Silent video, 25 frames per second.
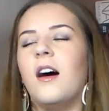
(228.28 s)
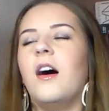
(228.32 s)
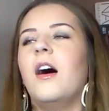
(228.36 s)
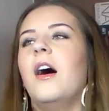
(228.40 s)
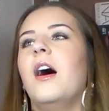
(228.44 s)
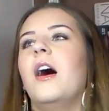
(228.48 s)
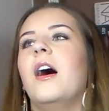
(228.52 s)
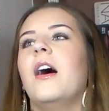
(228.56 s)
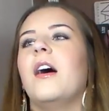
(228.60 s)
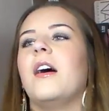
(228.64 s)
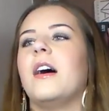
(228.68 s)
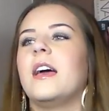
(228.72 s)

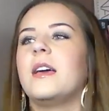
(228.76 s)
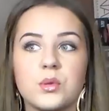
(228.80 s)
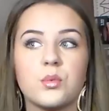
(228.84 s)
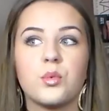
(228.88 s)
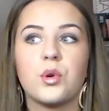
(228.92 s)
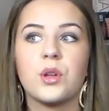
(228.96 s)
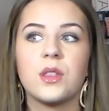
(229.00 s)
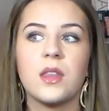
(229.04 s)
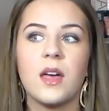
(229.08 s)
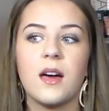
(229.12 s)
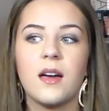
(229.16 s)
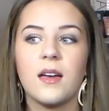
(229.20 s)
it was the
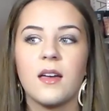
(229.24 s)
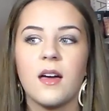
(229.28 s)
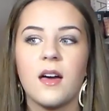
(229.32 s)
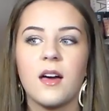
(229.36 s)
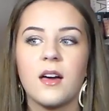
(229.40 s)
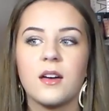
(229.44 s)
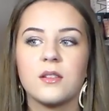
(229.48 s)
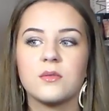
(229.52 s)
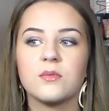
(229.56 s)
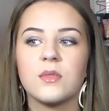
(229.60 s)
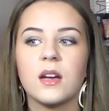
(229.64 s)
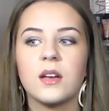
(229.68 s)
one that I
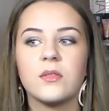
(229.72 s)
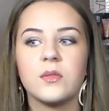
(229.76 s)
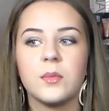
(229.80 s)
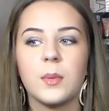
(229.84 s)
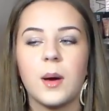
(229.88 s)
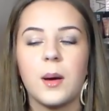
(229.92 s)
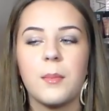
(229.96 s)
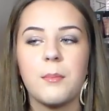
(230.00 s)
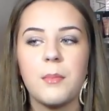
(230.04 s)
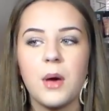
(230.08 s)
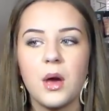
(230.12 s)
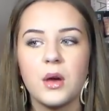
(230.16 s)
heard raved
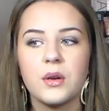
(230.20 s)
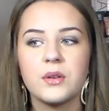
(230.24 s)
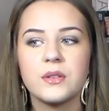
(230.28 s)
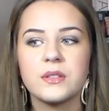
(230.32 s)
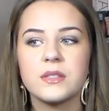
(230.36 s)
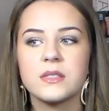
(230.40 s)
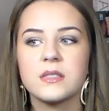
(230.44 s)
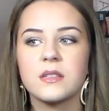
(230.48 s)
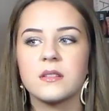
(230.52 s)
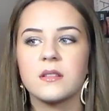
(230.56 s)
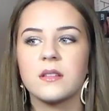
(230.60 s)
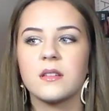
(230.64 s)
about
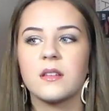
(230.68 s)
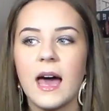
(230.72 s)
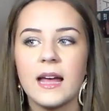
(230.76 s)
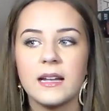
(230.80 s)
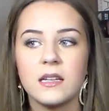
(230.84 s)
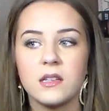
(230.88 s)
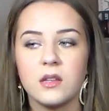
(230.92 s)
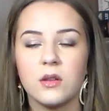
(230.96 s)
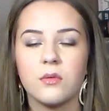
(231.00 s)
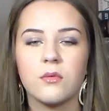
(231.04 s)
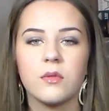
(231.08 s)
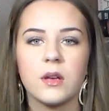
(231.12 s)
most,
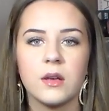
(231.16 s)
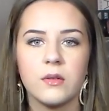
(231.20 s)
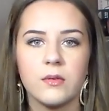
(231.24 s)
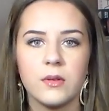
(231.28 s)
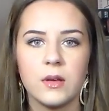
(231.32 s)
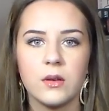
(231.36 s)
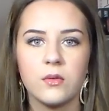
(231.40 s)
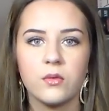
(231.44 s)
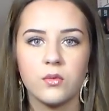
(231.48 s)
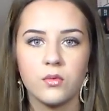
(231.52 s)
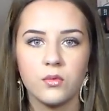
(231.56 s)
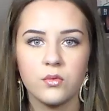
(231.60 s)
and the
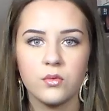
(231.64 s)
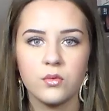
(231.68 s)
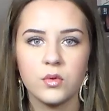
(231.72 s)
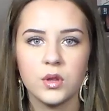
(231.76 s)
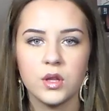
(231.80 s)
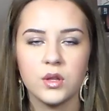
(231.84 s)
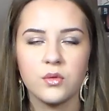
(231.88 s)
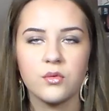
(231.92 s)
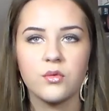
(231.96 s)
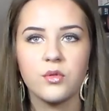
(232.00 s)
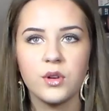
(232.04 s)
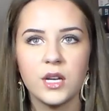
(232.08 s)

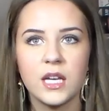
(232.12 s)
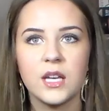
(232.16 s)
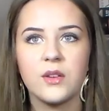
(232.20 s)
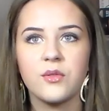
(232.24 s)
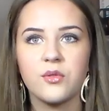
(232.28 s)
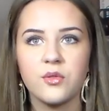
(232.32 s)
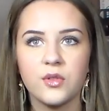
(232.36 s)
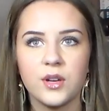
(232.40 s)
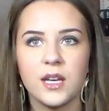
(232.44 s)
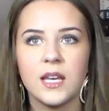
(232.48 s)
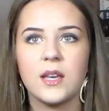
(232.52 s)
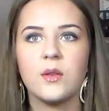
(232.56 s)

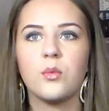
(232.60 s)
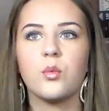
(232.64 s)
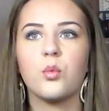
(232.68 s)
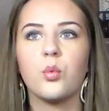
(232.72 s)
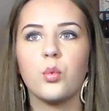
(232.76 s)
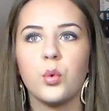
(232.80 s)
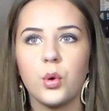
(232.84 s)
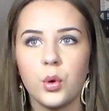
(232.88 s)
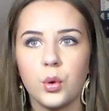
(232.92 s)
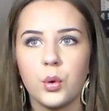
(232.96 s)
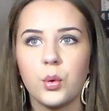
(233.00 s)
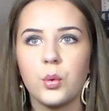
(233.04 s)
Riri
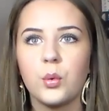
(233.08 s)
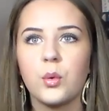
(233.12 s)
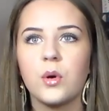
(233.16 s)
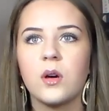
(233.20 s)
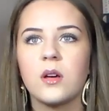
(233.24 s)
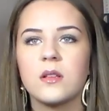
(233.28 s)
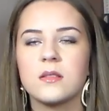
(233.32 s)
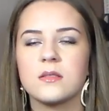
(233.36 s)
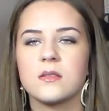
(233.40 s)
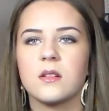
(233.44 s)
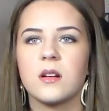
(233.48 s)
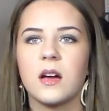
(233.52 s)

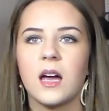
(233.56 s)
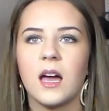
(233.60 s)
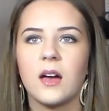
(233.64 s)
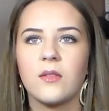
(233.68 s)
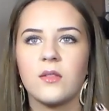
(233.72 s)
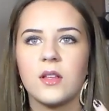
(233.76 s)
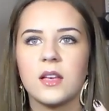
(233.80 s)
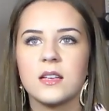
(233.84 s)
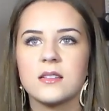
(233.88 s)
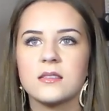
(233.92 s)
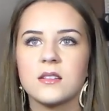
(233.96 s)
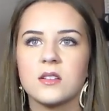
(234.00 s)
Woo. Sorry, I
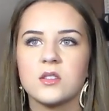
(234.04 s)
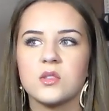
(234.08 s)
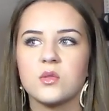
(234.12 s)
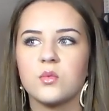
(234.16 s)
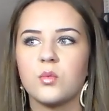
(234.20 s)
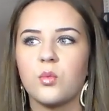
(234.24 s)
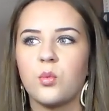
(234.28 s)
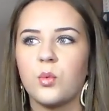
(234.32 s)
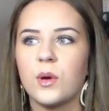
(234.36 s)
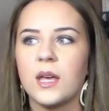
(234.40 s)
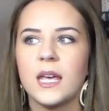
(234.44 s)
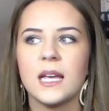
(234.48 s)
have like such
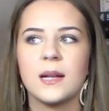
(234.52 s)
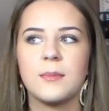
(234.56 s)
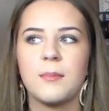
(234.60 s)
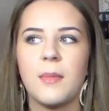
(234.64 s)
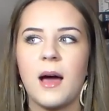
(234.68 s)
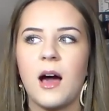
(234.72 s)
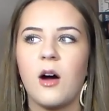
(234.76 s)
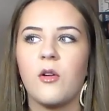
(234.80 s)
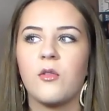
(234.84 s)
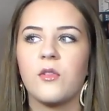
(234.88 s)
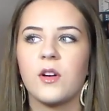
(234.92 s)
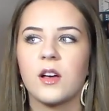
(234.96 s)
a weird
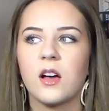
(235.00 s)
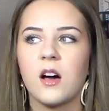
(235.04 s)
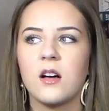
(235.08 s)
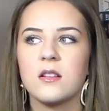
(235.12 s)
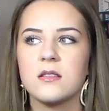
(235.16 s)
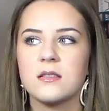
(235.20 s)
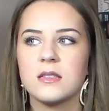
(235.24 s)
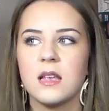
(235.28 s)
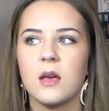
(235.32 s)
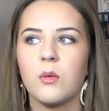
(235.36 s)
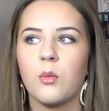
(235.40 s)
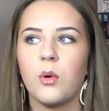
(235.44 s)
mouth, I
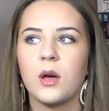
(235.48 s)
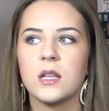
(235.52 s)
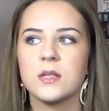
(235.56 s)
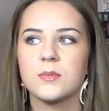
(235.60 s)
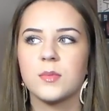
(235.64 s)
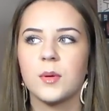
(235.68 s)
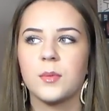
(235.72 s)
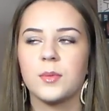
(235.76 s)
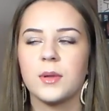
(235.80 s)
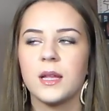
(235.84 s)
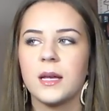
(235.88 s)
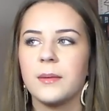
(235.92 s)
can't say
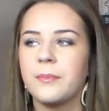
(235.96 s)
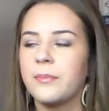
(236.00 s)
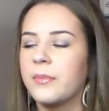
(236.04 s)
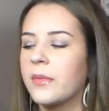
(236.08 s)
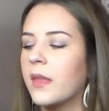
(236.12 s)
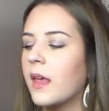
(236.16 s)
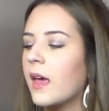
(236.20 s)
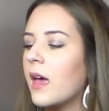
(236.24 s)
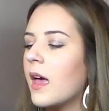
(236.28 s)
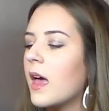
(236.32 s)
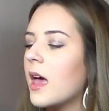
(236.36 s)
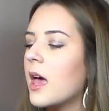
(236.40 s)
words properly.
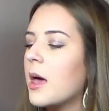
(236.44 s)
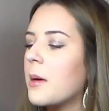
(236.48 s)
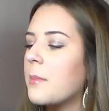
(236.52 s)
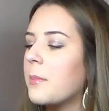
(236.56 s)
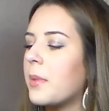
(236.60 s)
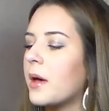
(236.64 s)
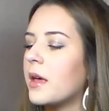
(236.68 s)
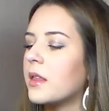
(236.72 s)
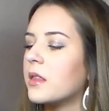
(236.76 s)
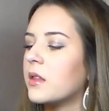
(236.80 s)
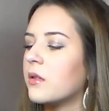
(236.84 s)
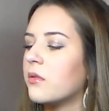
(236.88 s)

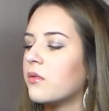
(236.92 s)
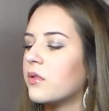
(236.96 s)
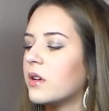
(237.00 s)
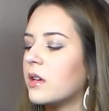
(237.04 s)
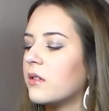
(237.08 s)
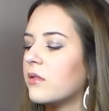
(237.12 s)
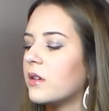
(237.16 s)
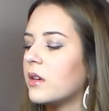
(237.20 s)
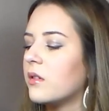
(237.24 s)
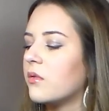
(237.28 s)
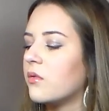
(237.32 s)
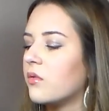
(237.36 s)
But the
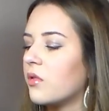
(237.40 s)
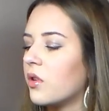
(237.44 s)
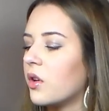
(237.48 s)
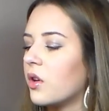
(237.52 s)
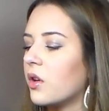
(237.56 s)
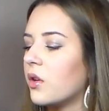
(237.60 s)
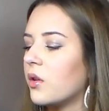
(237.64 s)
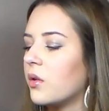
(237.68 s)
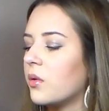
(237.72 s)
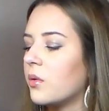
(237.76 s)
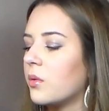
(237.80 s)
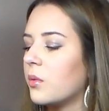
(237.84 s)
Riri
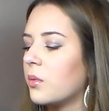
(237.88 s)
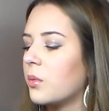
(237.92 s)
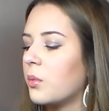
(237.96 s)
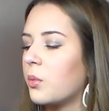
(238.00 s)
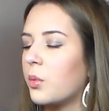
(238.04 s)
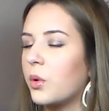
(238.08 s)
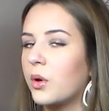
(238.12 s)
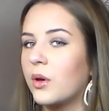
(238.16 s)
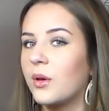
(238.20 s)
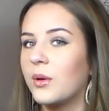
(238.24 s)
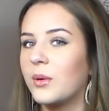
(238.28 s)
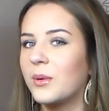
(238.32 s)
Roo
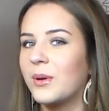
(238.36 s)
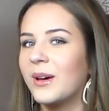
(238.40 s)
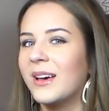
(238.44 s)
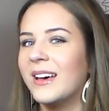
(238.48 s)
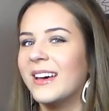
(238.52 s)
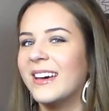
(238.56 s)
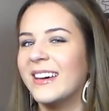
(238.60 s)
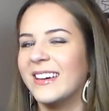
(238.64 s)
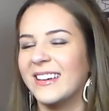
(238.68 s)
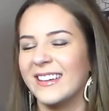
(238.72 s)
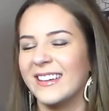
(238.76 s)
Woo.